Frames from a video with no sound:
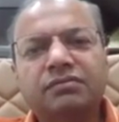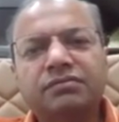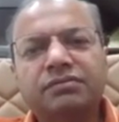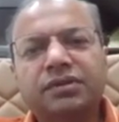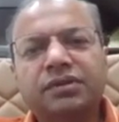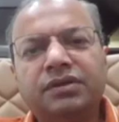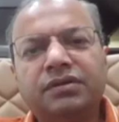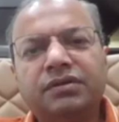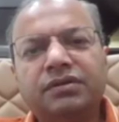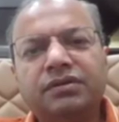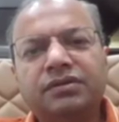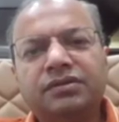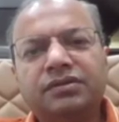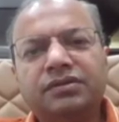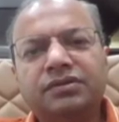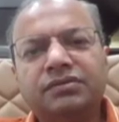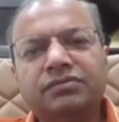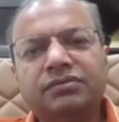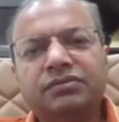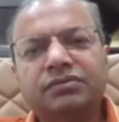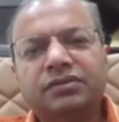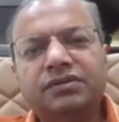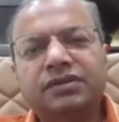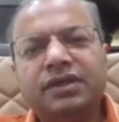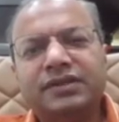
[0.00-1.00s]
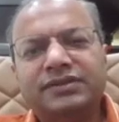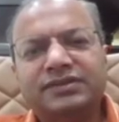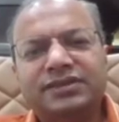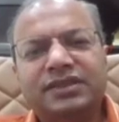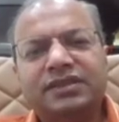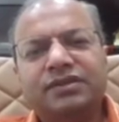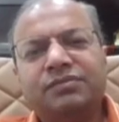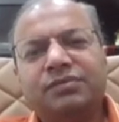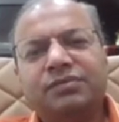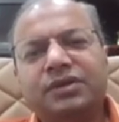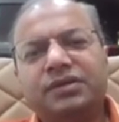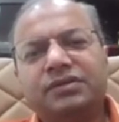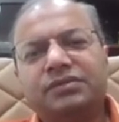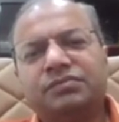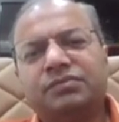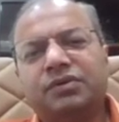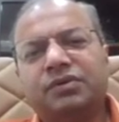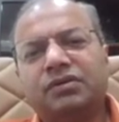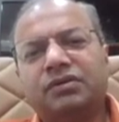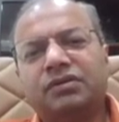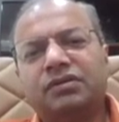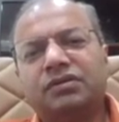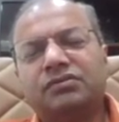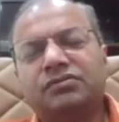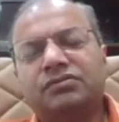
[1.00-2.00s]
because it was agent-based
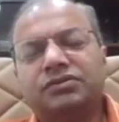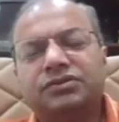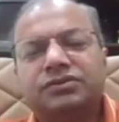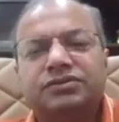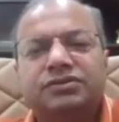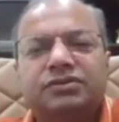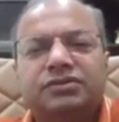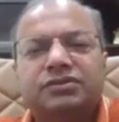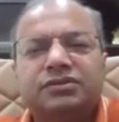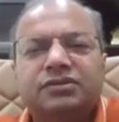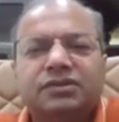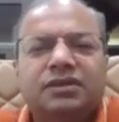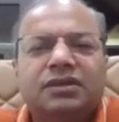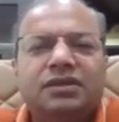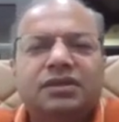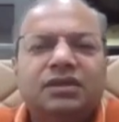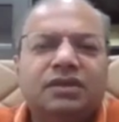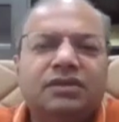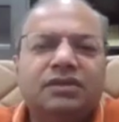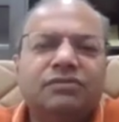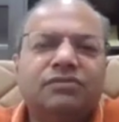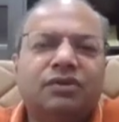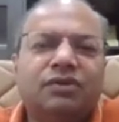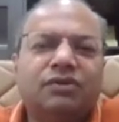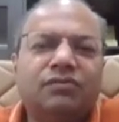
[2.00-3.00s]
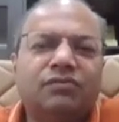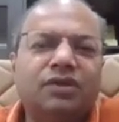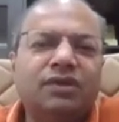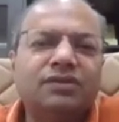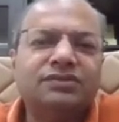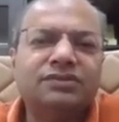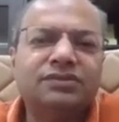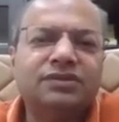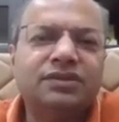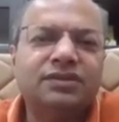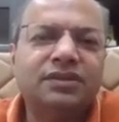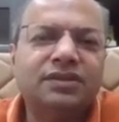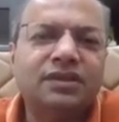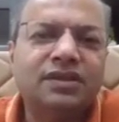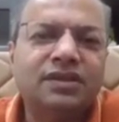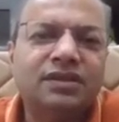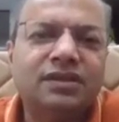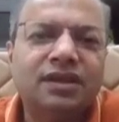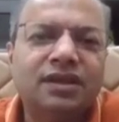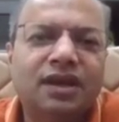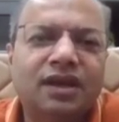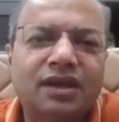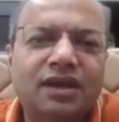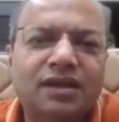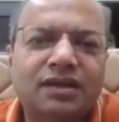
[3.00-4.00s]
models, which for one city it
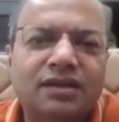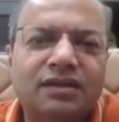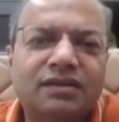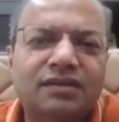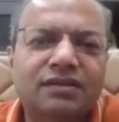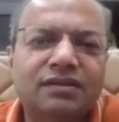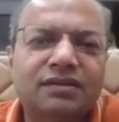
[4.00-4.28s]
had